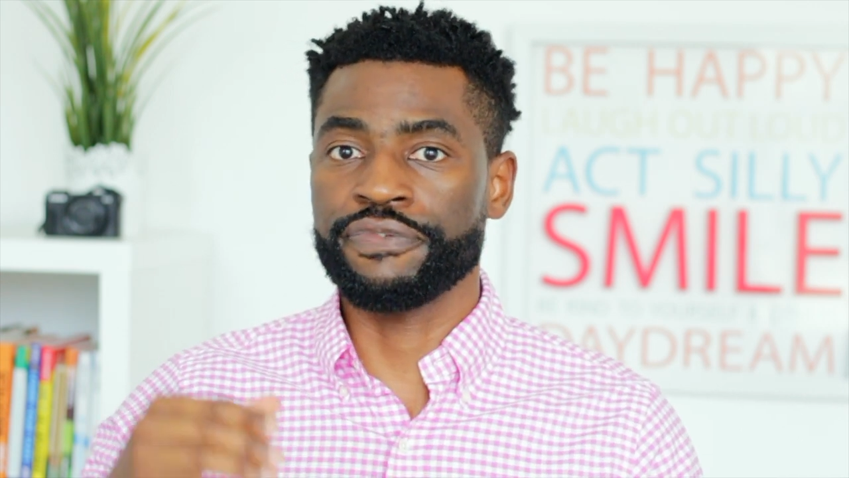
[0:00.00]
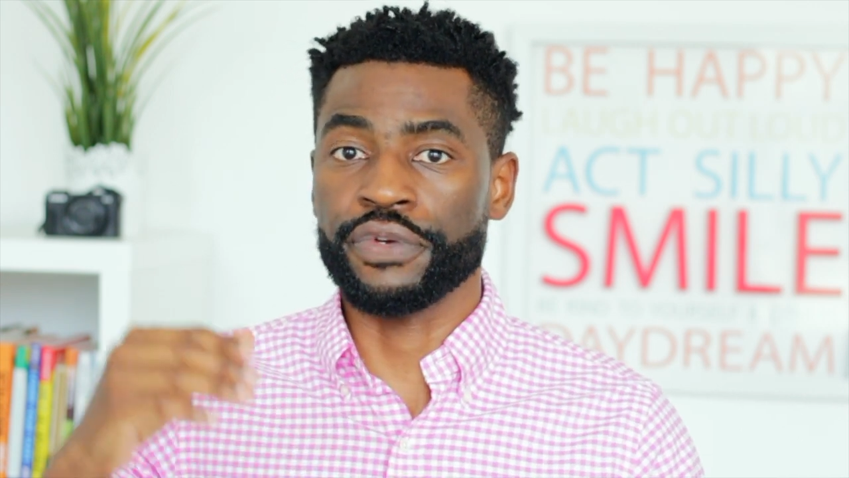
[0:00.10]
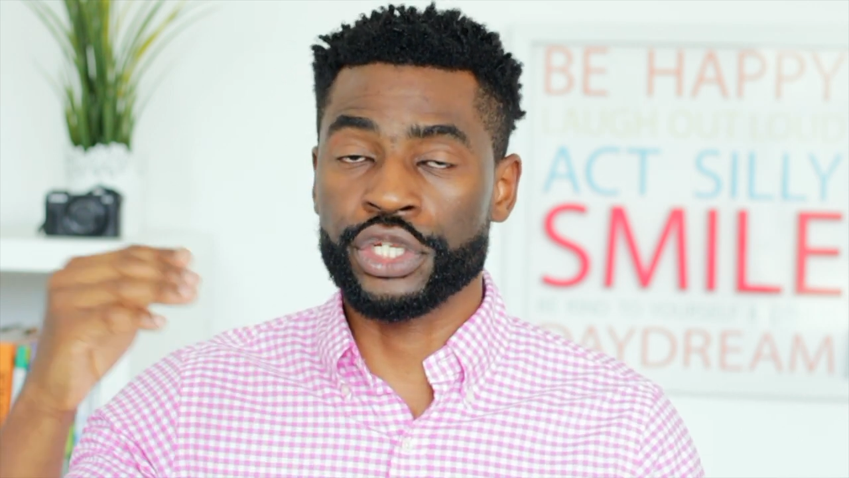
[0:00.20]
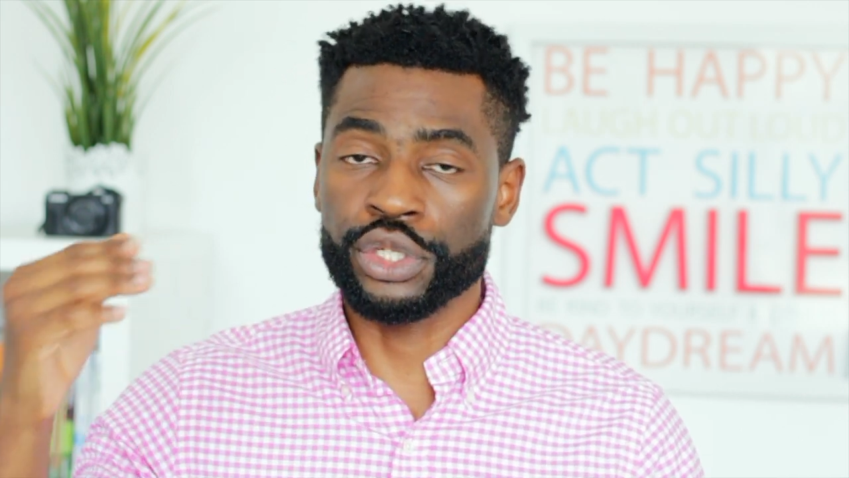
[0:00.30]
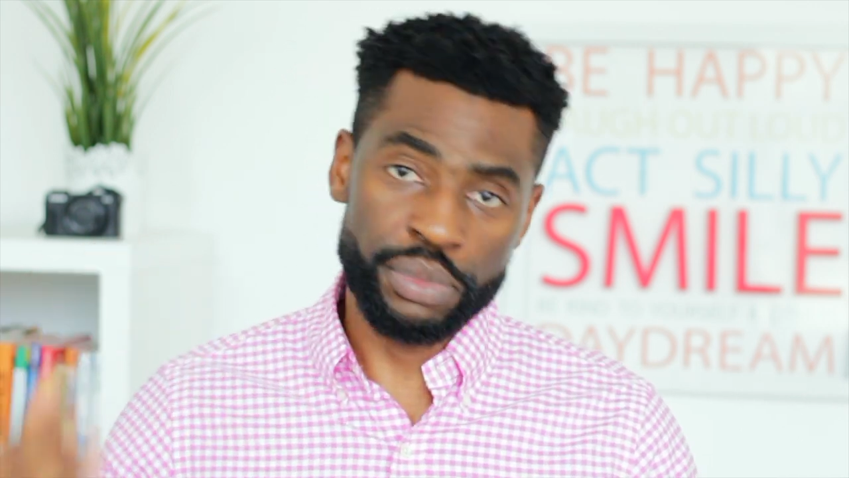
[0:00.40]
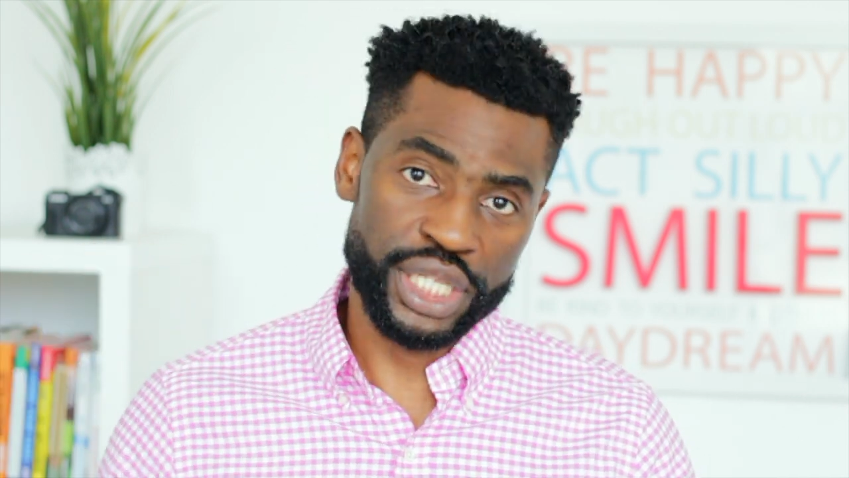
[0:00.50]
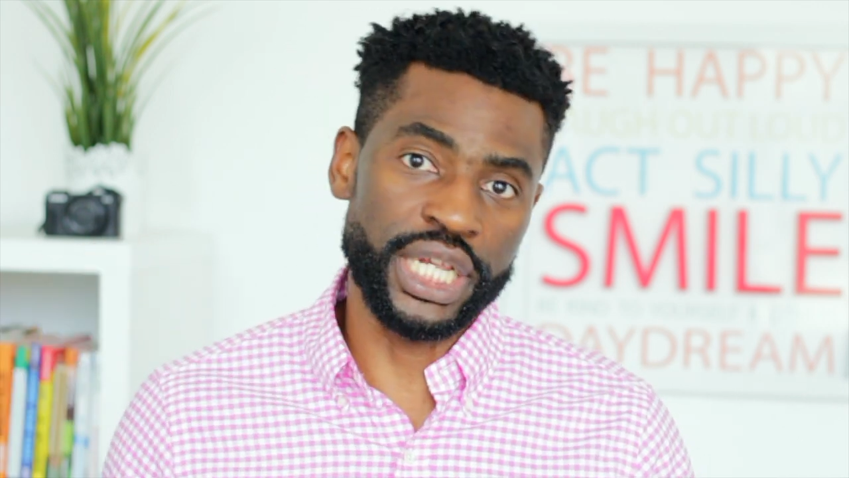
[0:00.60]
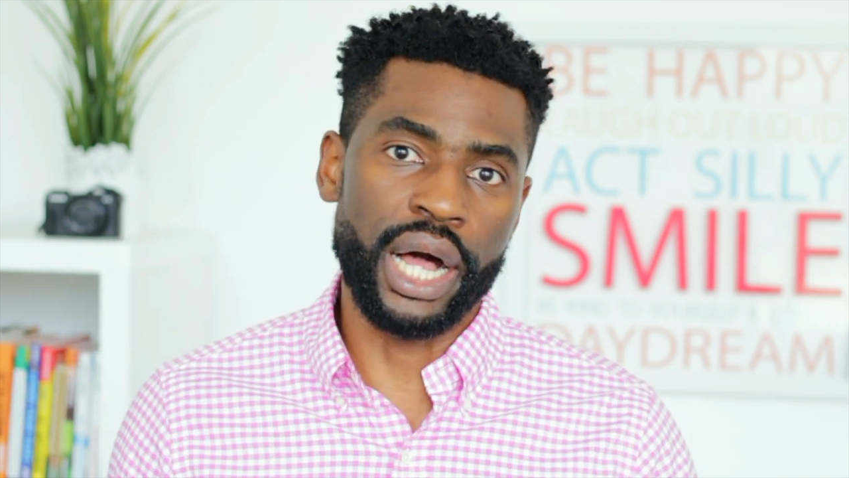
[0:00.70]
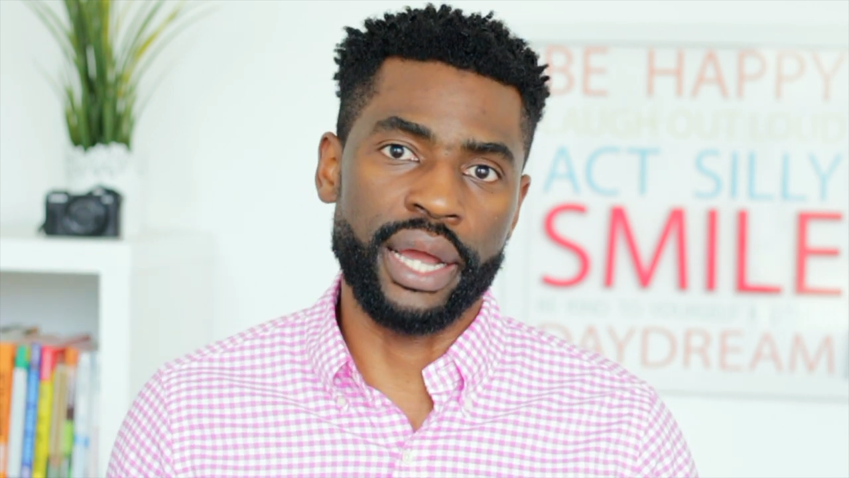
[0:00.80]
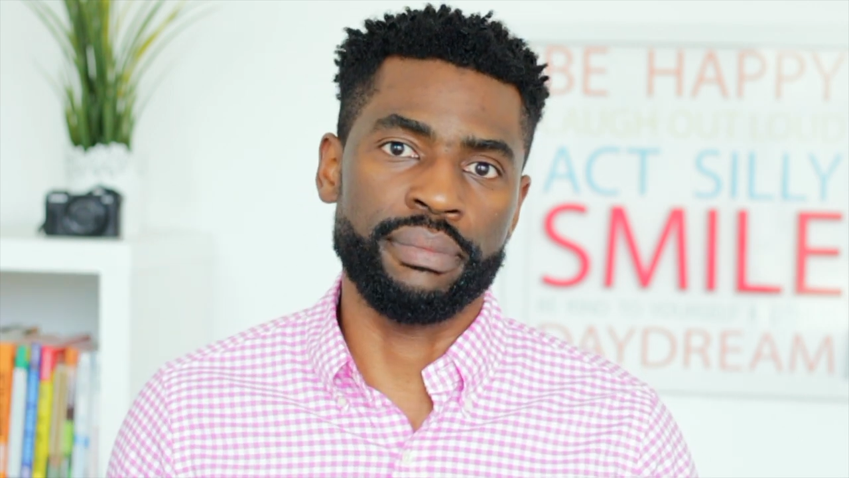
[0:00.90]
for
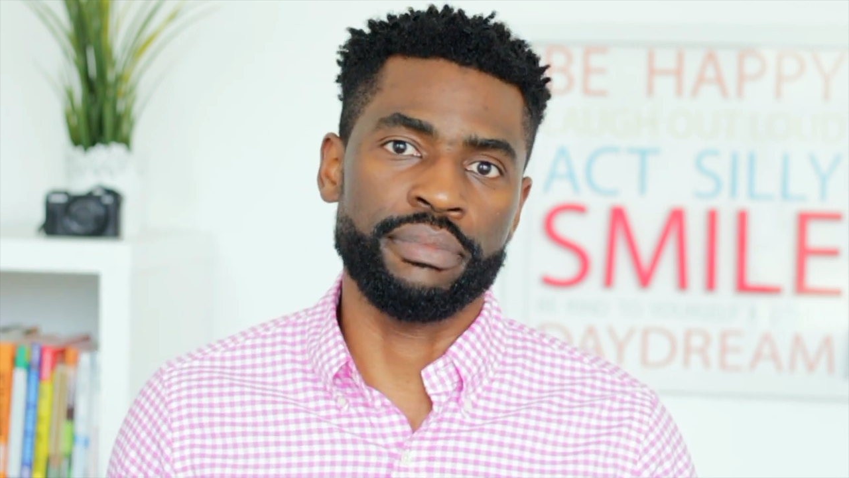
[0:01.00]
summertime,